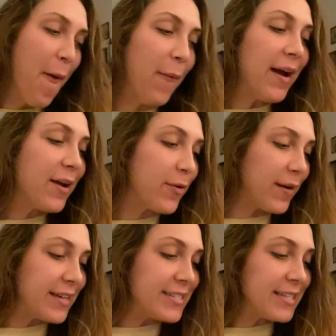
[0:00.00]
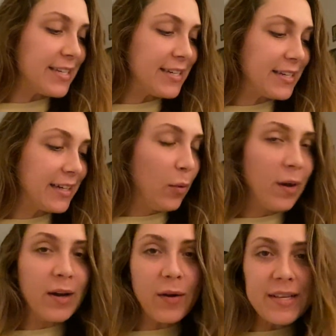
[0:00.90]
What a crazy
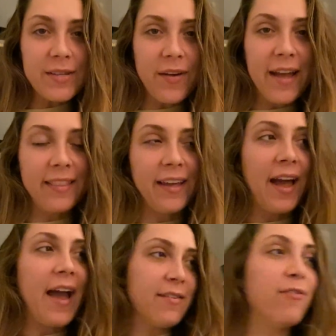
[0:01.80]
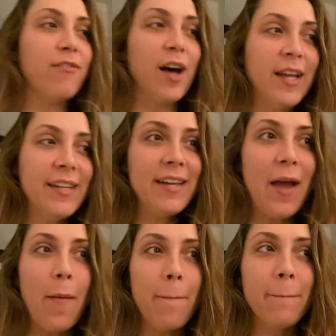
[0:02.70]
ride. Like, I had fun,
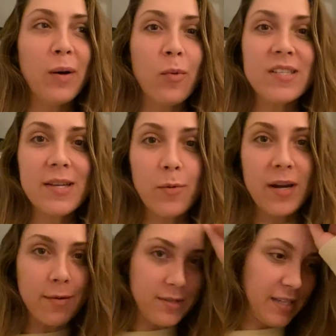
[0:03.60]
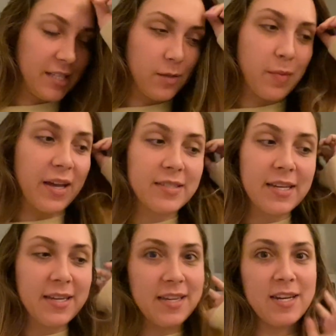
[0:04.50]
but was it what I was
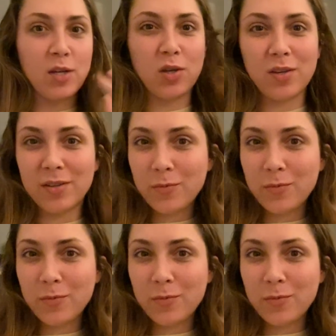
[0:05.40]
expecting in a good